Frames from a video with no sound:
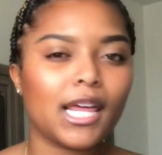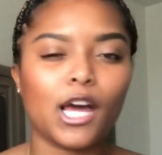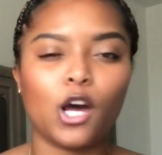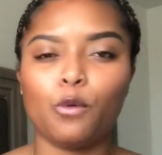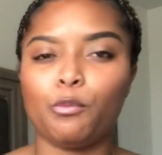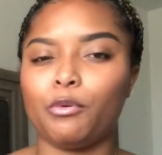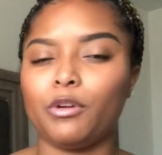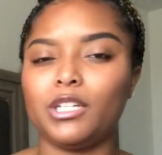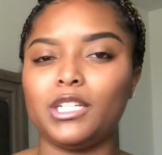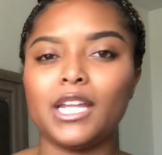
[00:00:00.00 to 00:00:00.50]

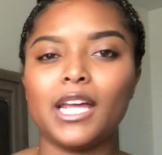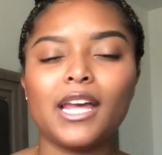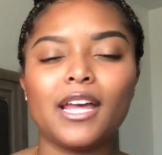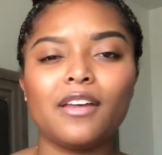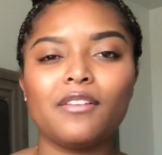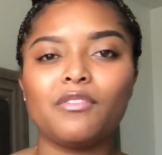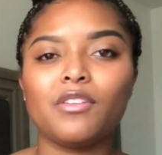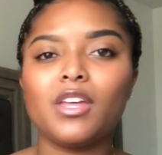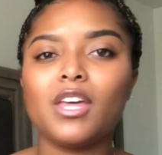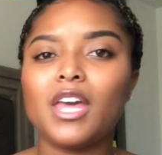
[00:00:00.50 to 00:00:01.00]
help her
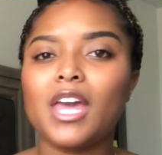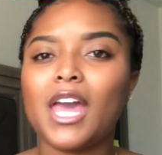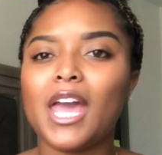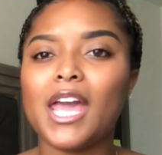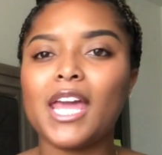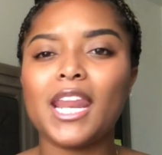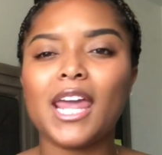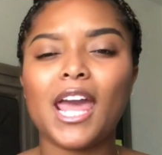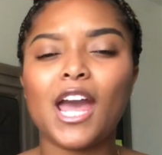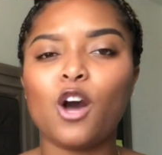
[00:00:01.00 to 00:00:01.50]
live
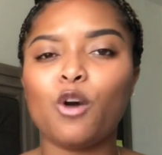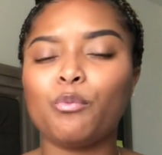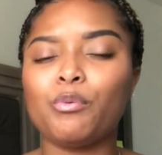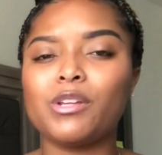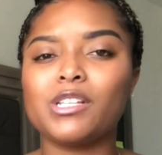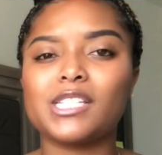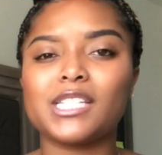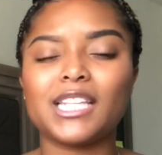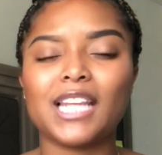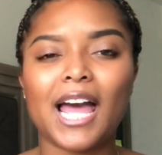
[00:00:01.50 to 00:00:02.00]
and to help
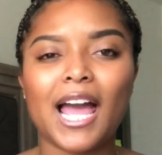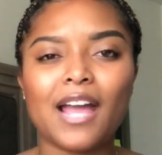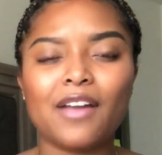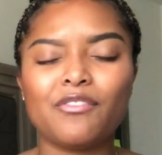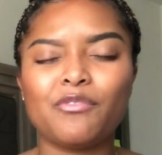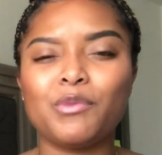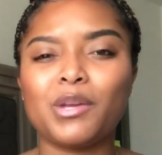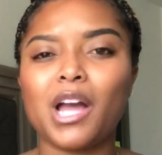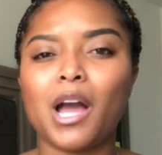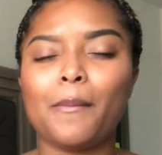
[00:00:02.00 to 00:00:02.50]
his life
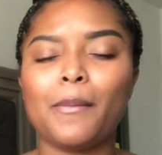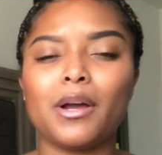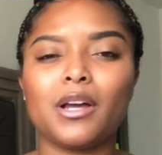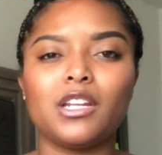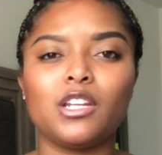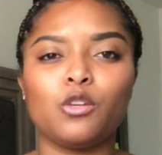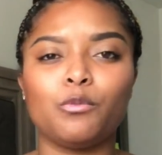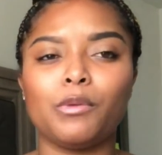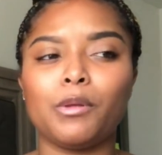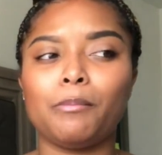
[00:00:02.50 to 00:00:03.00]
become a
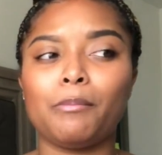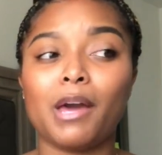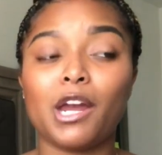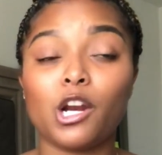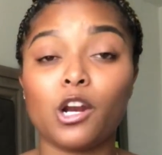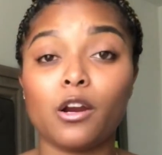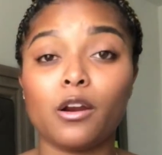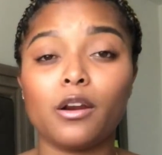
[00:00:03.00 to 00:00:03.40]
little bit better